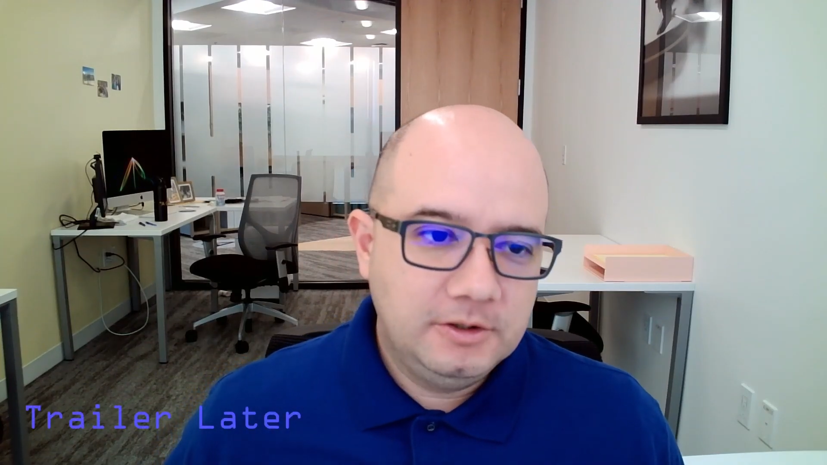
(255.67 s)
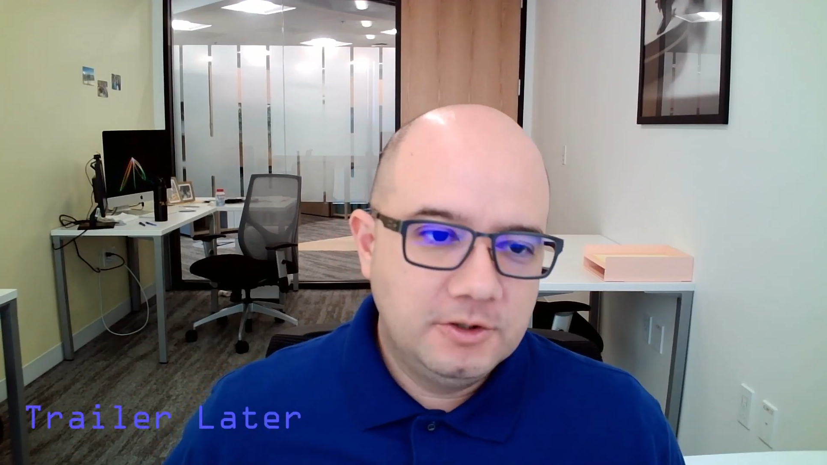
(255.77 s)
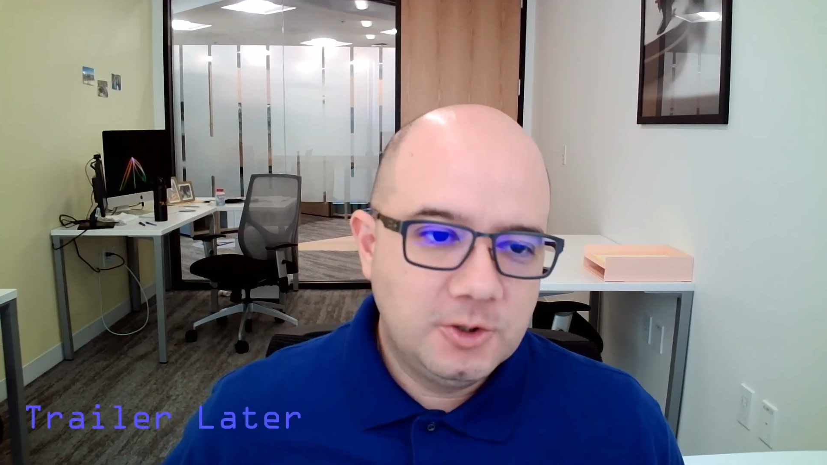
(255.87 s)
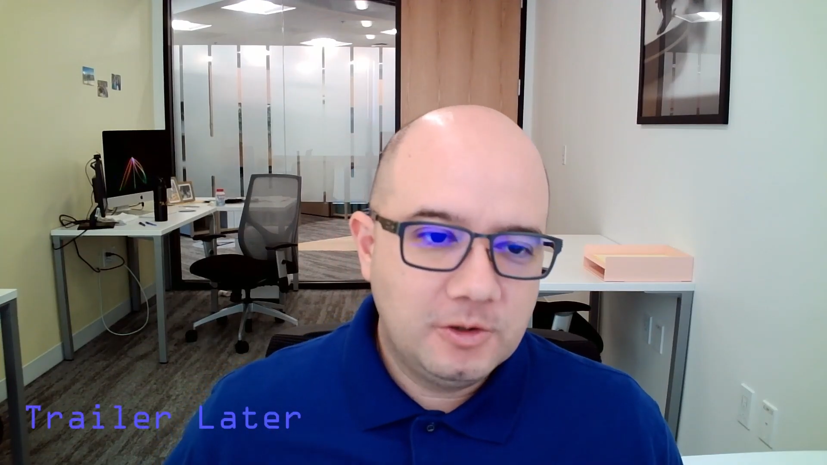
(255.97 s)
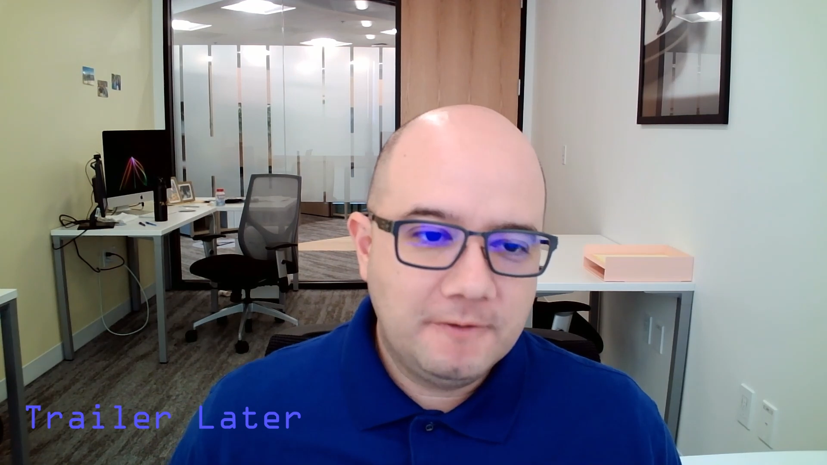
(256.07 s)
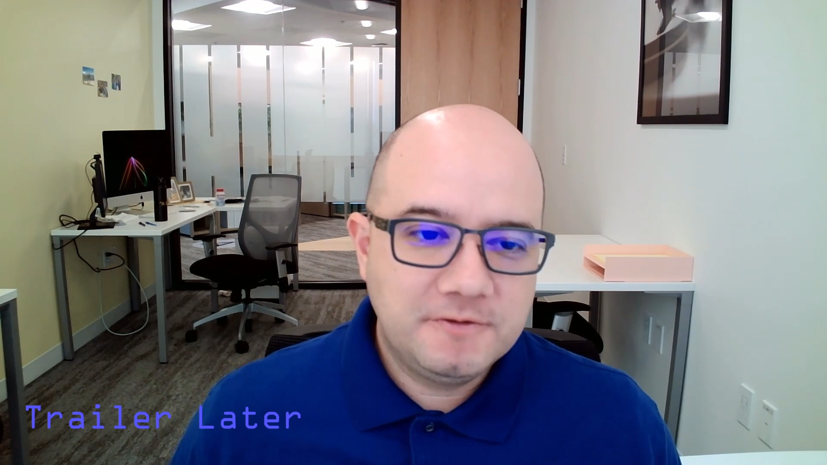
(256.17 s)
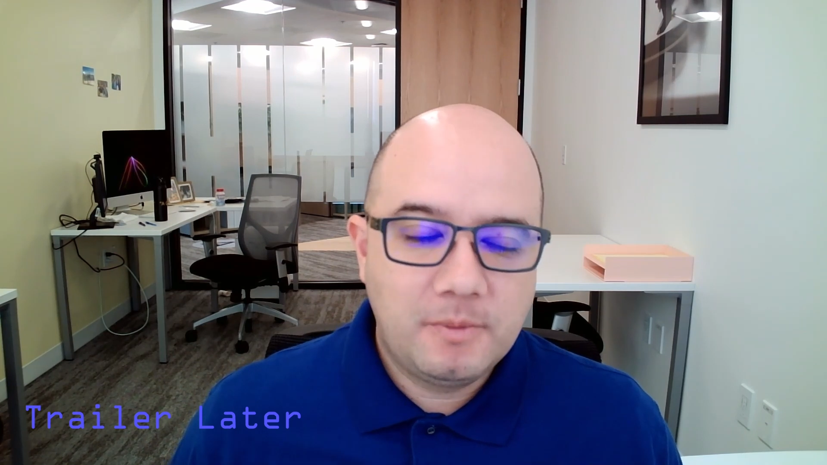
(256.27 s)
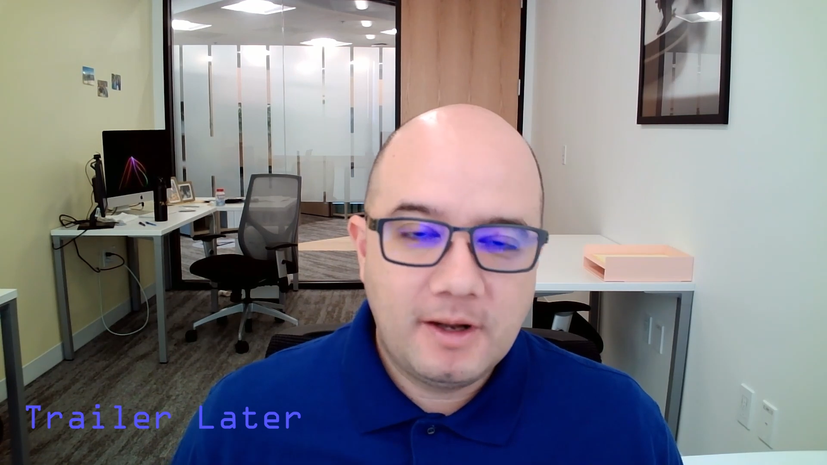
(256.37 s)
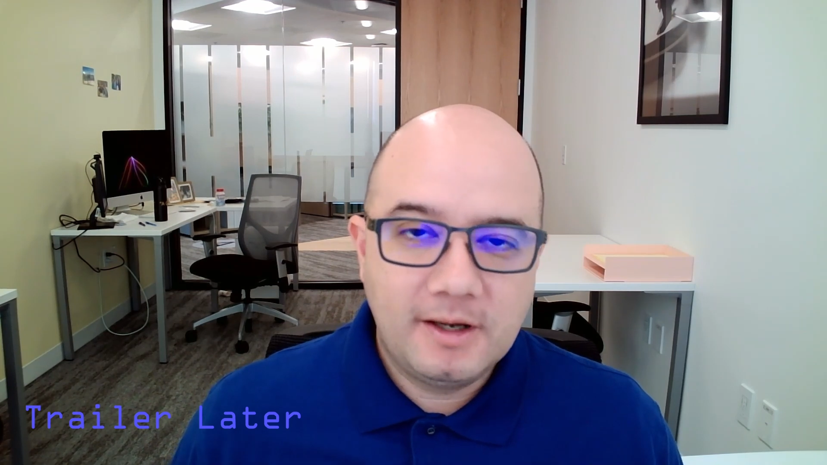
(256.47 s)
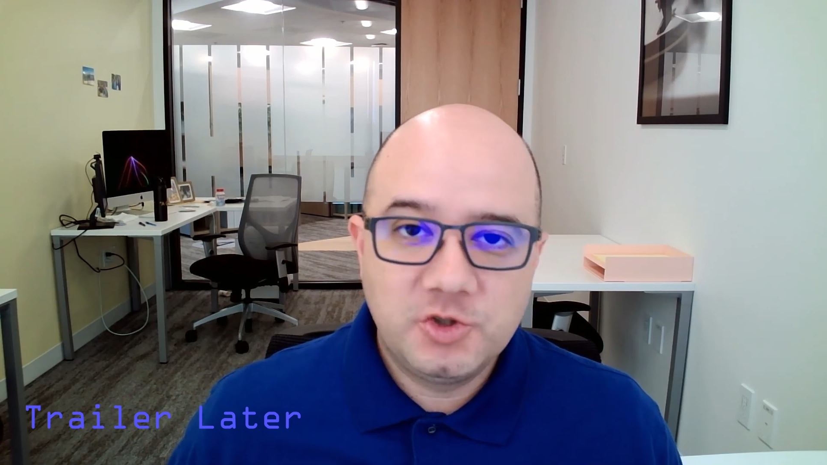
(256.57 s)
don't have to
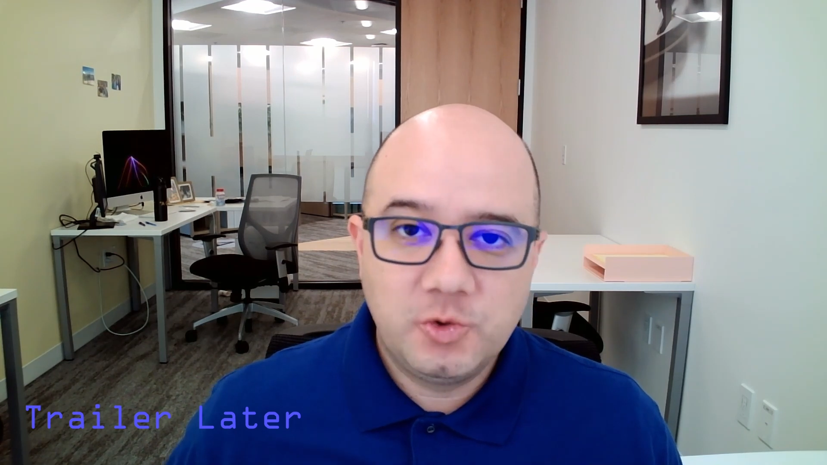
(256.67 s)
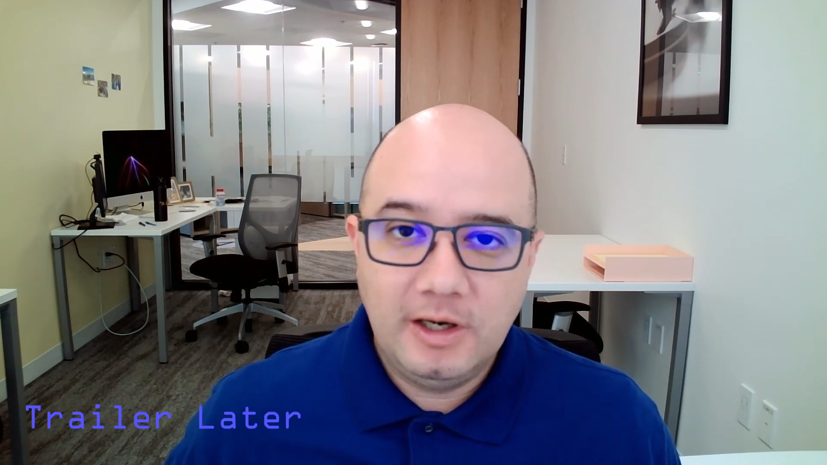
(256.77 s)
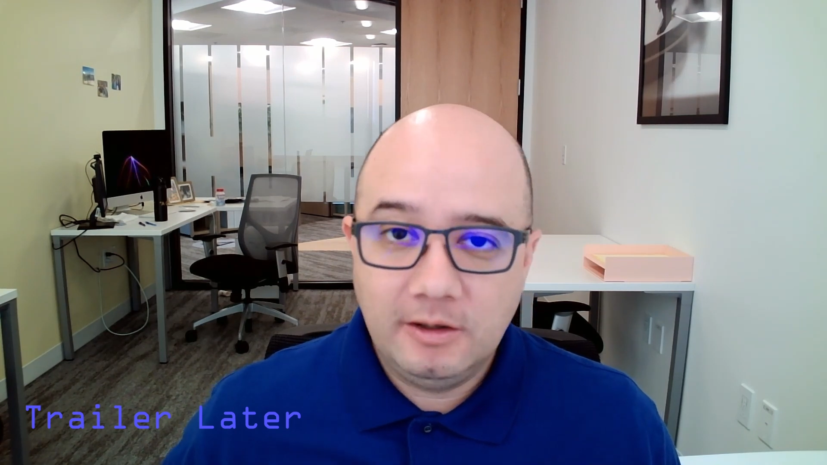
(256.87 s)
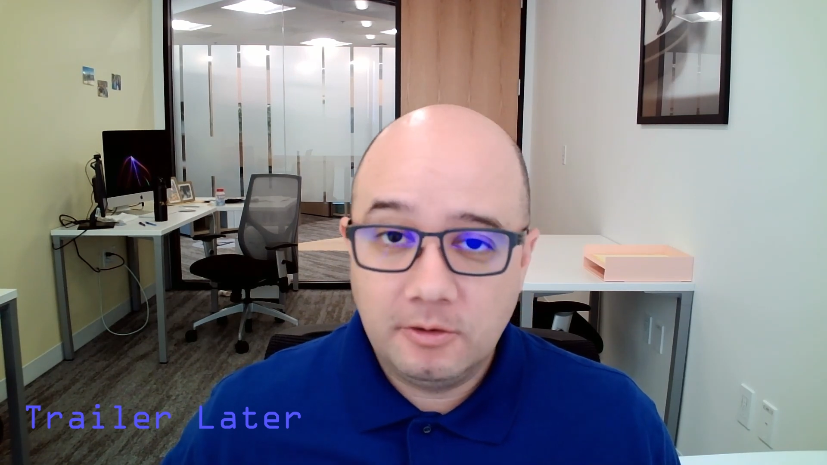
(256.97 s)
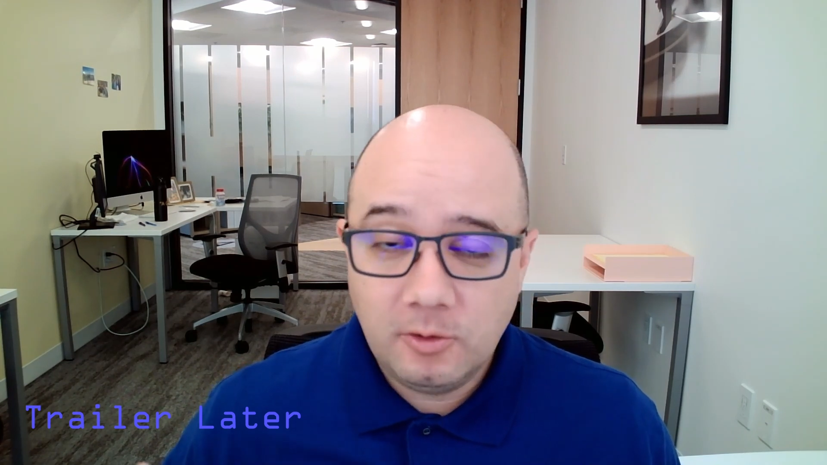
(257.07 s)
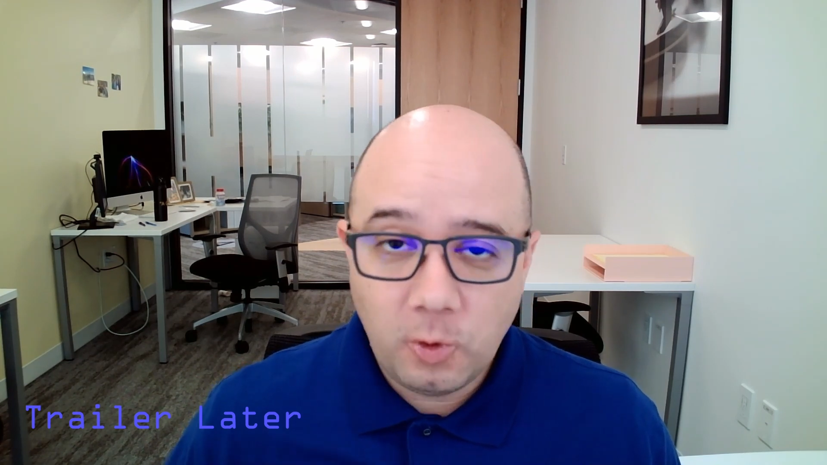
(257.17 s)
buy a trailer